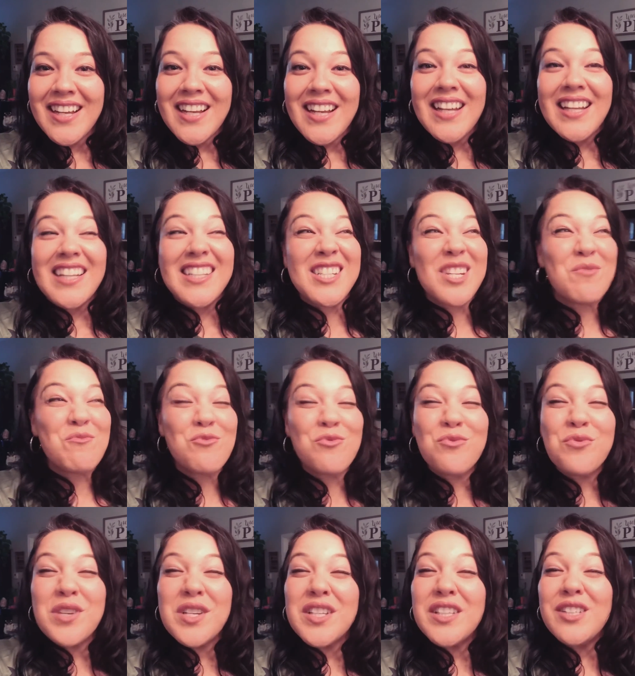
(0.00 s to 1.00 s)
some
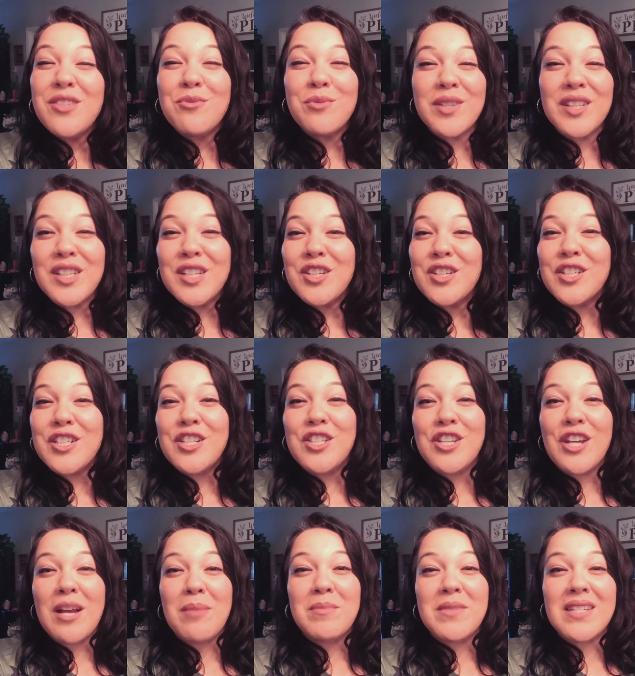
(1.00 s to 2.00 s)
really, really good
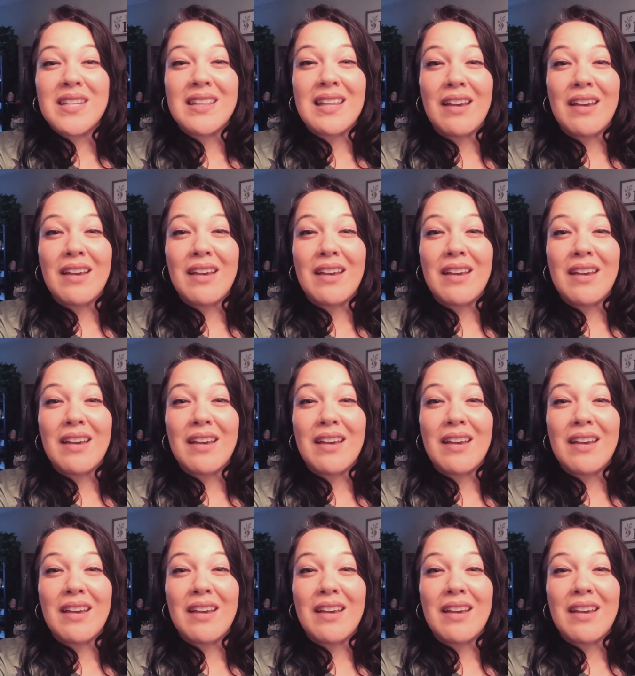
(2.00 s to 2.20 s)
gems in that